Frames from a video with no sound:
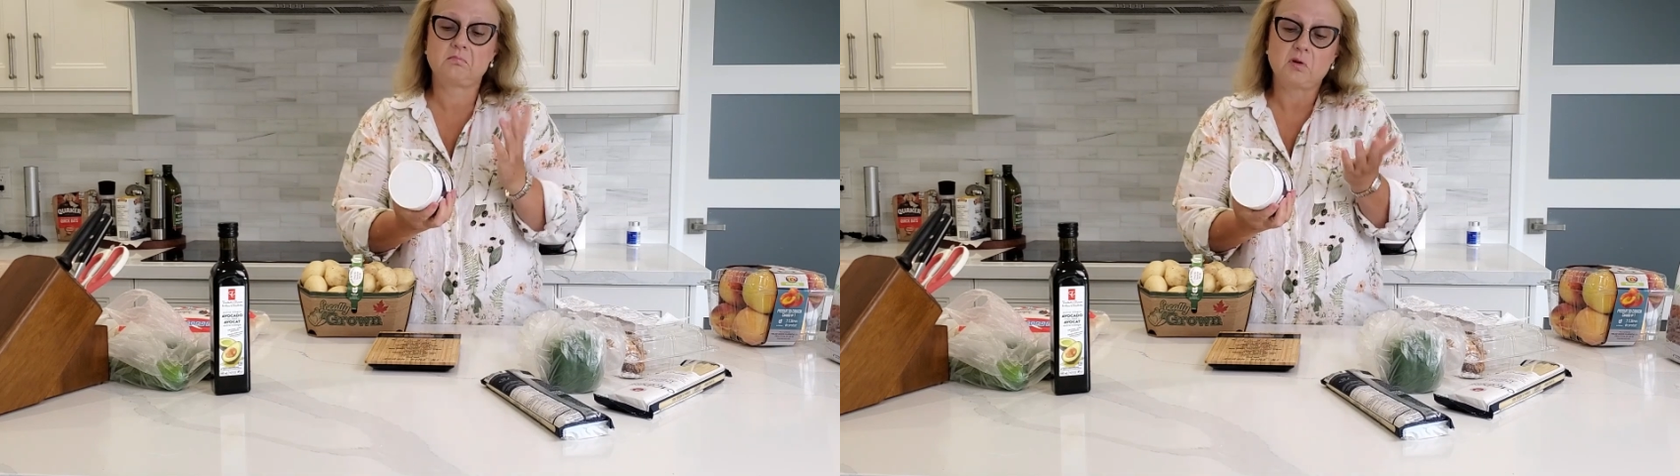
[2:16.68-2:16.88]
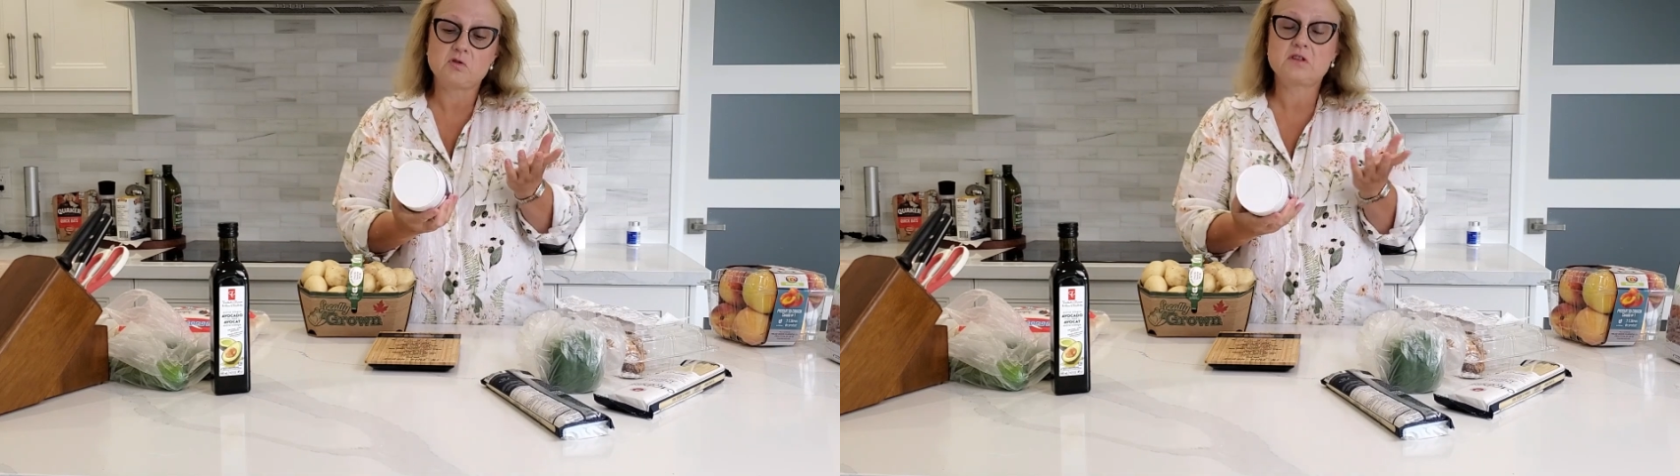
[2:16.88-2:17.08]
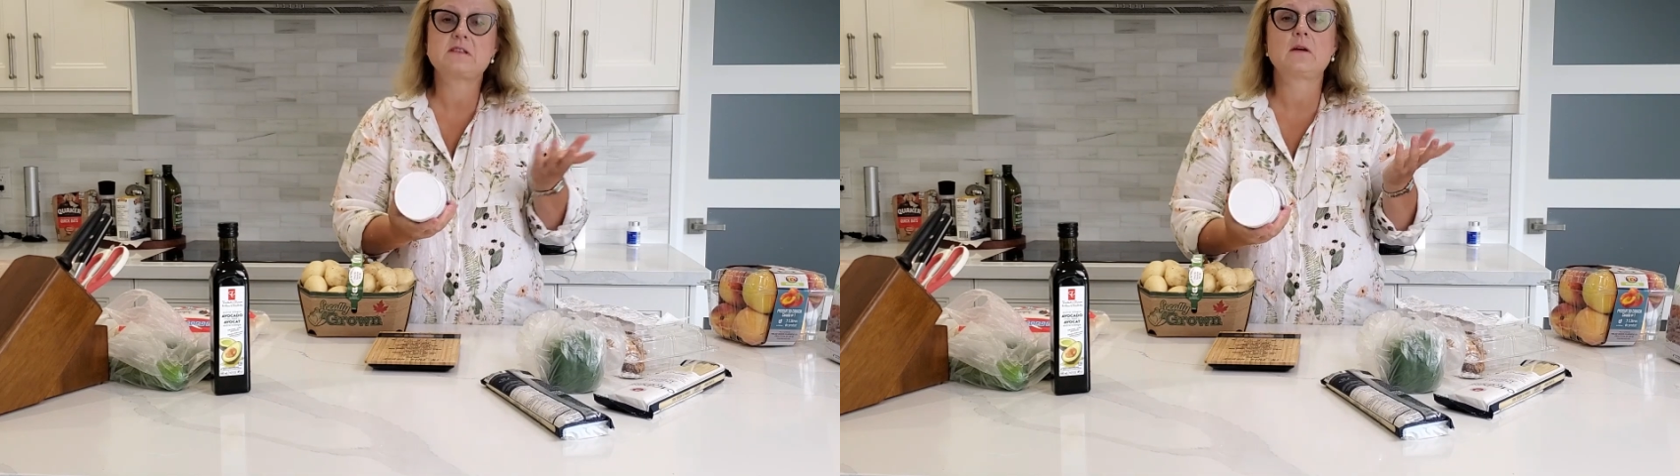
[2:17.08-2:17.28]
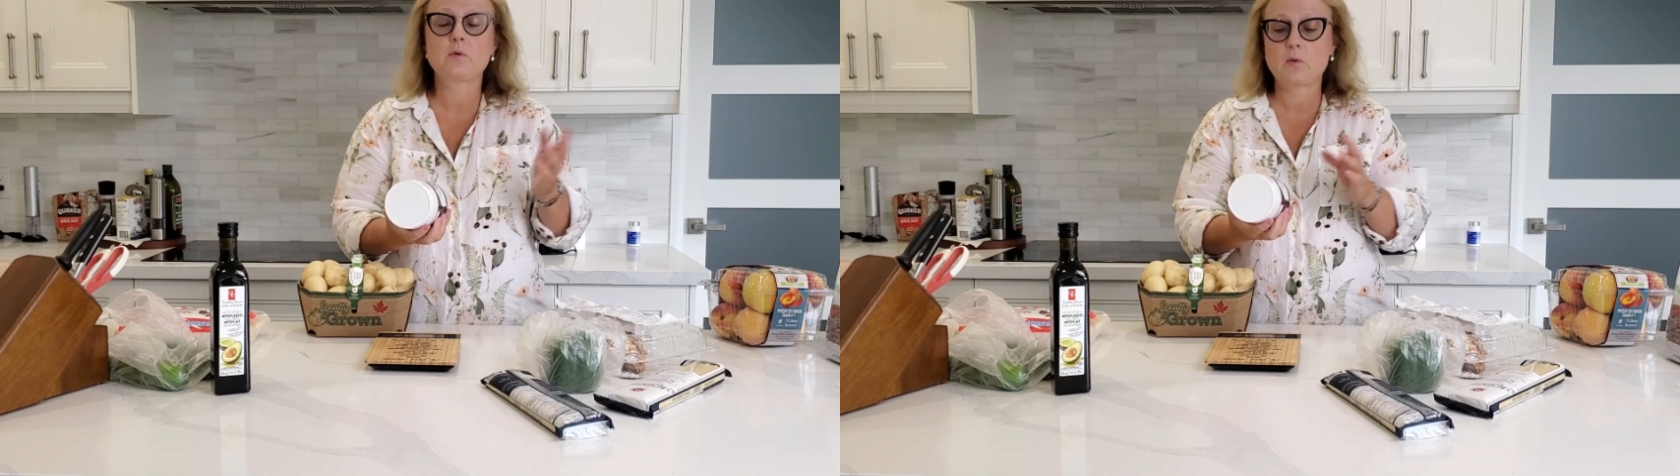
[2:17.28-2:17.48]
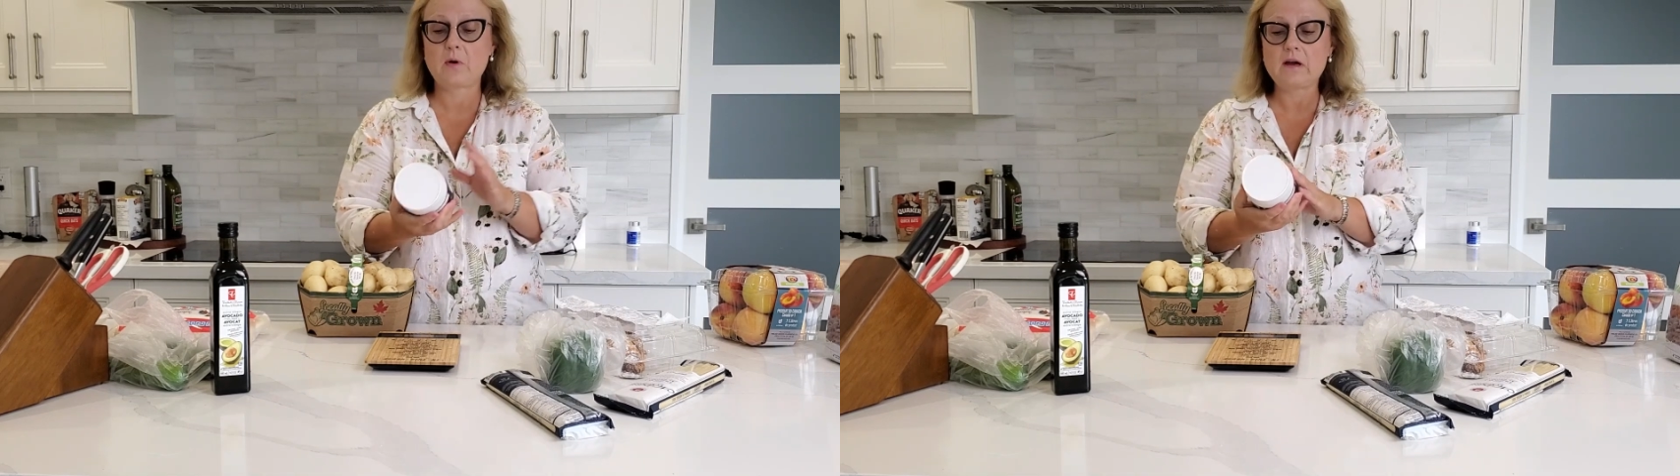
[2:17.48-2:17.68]
purchase
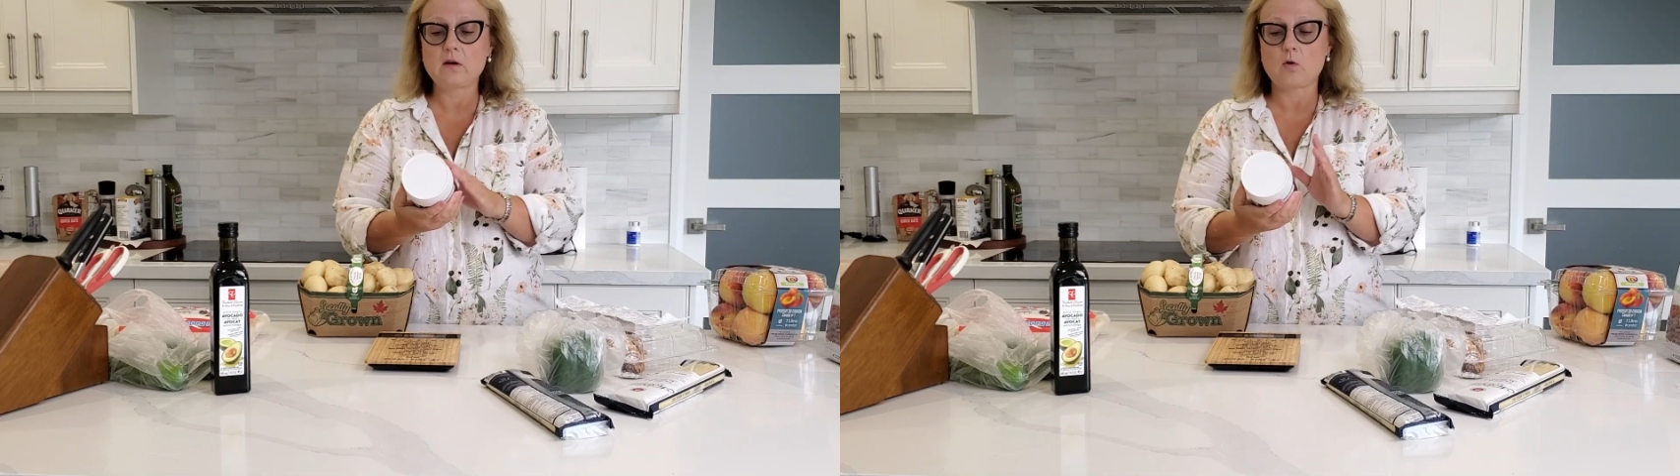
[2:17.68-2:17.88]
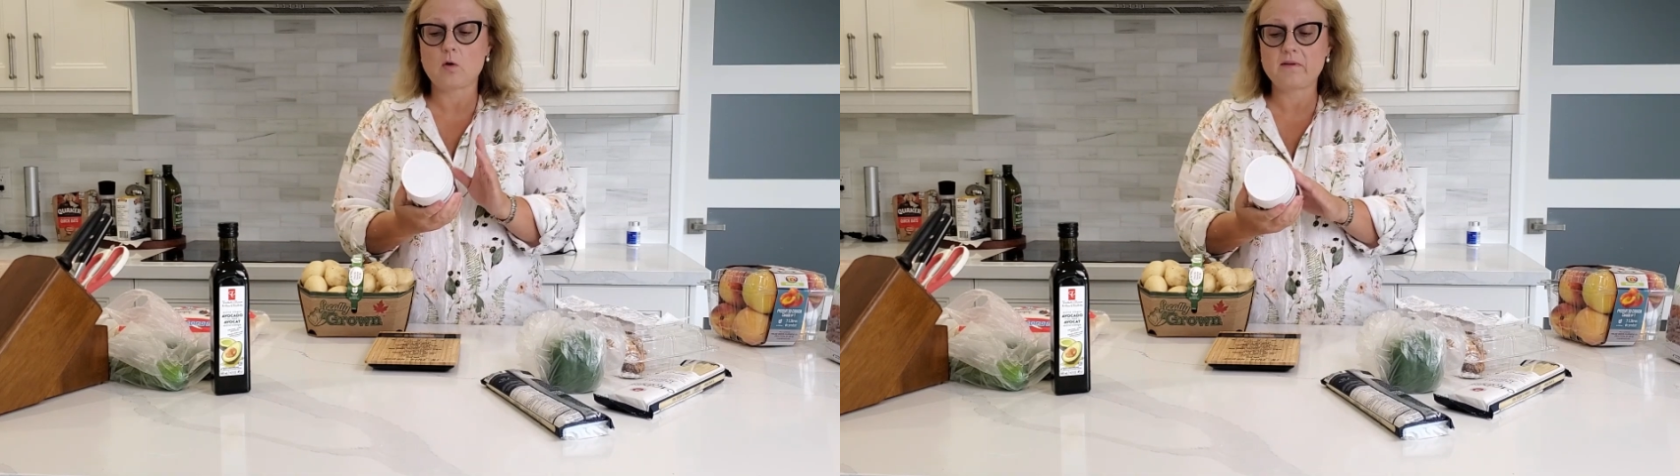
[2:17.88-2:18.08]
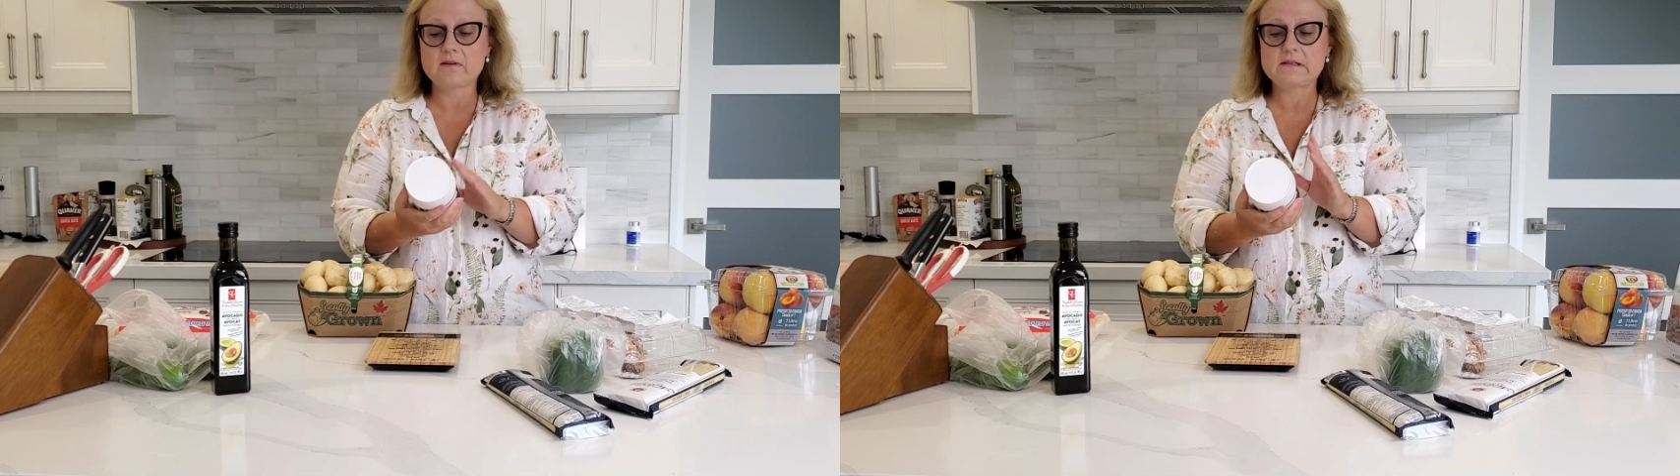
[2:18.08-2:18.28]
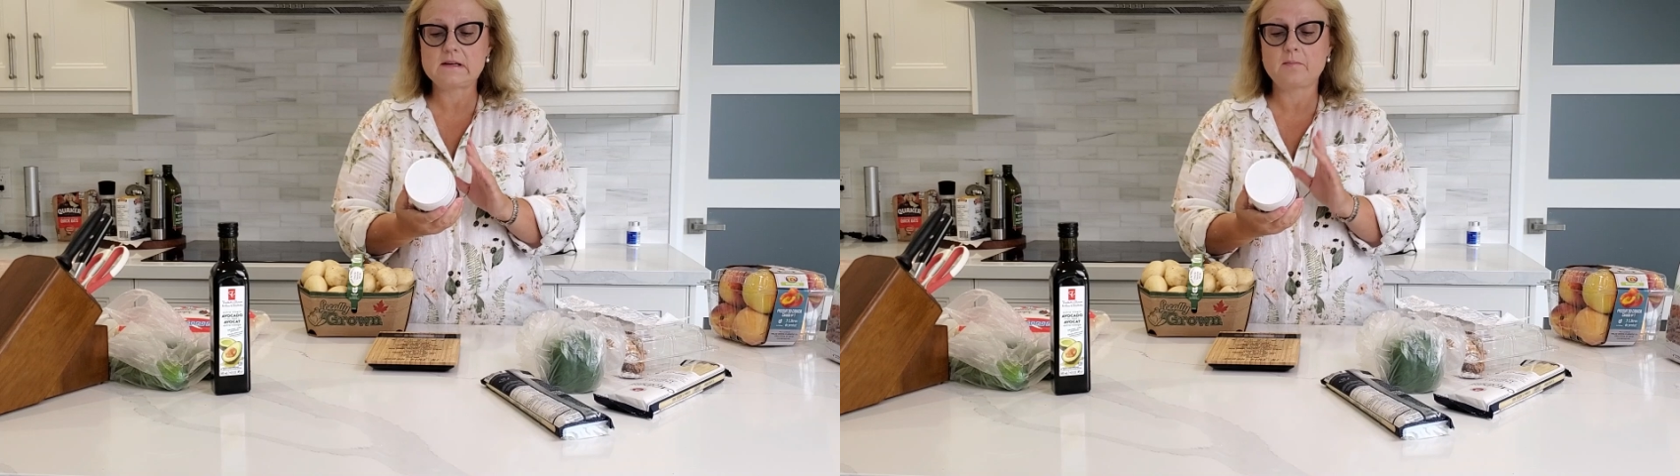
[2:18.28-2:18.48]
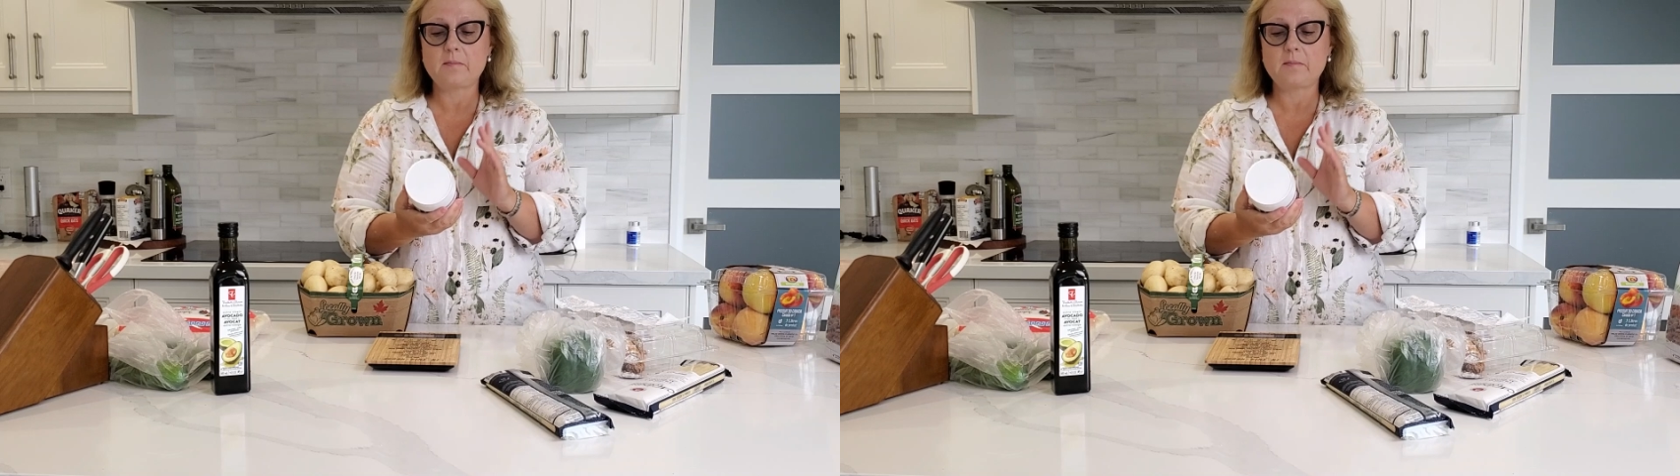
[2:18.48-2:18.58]
every week, obviously,